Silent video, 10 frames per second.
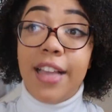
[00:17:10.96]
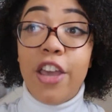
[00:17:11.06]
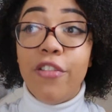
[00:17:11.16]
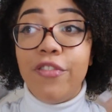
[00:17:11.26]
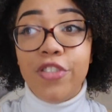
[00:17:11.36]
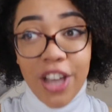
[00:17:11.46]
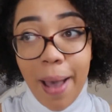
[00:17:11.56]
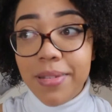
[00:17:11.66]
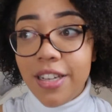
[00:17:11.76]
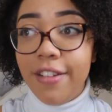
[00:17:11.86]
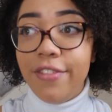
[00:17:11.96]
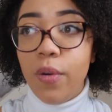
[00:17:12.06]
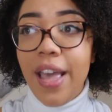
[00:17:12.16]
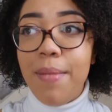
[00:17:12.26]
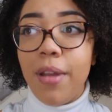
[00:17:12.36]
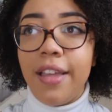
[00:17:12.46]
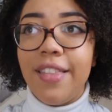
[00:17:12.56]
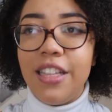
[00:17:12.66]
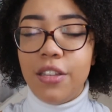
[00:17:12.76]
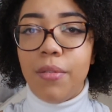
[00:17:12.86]
Get your jabs done for him. Like
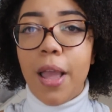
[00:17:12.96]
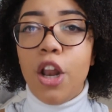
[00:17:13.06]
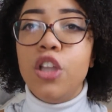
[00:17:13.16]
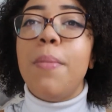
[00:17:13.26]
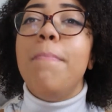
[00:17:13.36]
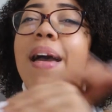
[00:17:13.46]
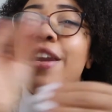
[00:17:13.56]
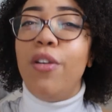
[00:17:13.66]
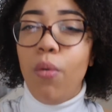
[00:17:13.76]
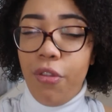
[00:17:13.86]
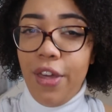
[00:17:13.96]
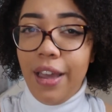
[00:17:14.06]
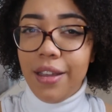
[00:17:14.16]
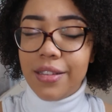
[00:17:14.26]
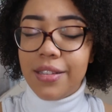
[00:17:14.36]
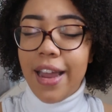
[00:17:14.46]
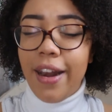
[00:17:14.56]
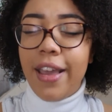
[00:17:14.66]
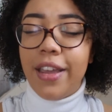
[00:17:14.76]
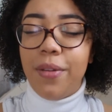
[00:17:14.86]
there's like loads of medical things and
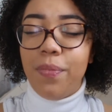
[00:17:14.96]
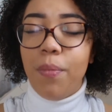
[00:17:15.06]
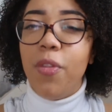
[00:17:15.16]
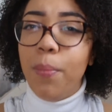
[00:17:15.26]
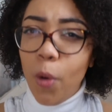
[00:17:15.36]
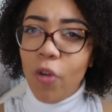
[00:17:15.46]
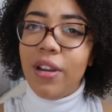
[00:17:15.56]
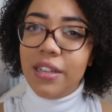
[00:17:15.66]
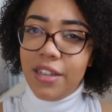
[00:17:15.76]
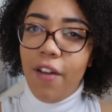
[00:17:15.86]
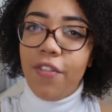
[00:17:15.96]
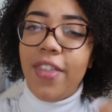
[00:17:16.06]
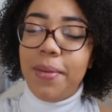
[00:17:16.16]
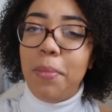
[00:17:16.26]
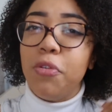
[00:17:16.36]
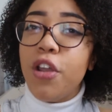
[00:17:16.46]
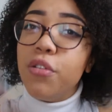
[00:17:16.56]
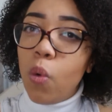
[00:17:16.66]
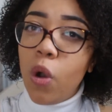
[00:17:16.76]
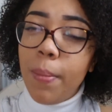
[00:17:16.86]
like the boring stuff that I think people don't
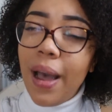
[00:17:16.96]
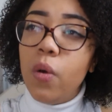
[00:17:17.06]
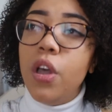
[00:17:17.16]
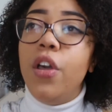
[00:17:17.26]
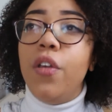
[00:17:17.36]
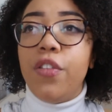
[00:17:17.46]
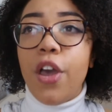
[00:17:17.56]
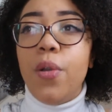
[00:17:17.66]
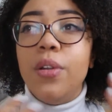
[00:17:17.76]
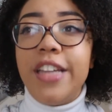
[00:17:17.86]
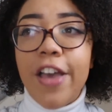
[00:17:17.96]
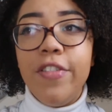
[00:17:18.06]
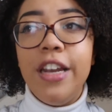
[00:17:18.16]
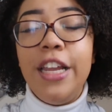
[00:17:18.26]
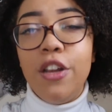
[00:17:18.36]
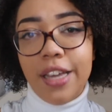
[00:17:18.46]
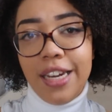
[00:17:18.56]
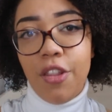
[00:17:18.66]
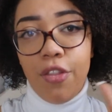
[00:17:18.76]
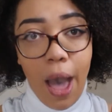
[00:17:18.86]
talk about. So definitely look
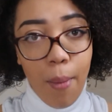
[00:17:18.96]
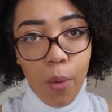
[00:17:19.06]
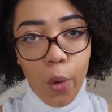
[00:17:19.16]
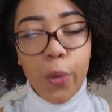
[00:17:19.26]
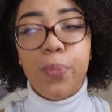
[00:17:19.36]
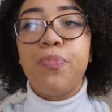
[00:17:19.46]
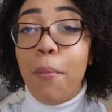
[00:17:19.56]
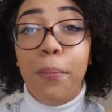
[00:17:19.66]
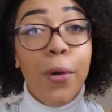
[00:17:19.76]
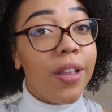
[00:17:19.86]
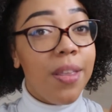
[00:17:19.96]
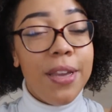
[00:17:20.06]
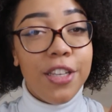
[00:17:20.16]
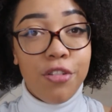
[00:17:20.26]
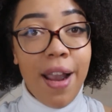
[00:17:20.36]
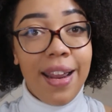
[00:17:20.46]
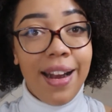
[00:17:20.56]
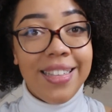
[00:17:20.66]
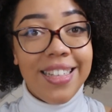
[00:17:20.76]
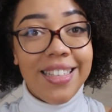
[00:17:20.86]
into that more. Book them into training
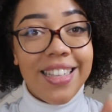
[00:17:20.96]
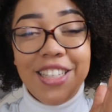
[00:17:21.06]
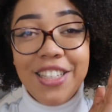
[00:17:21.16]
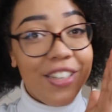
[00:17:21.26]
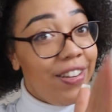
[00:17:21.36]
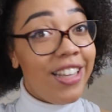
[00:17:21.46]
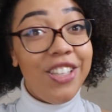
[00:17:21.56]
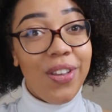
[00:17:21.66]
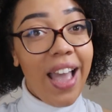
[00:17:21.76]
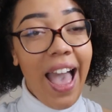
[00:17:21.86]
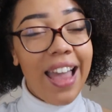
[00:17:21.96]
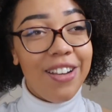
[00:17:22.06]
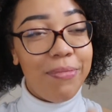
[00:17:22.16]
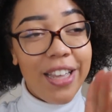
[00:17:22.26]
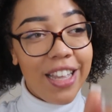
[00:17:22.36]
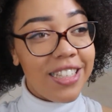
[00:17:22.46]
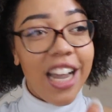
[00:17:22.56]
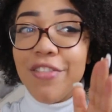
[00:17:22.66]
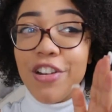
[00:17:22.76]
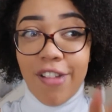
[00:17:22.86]
lessons as soon as you can, because
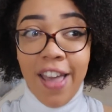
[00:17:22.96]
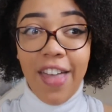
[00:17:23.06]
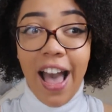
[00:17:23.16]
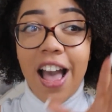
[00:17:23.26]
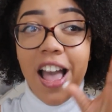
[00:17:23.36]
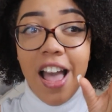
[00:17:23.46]
I regret that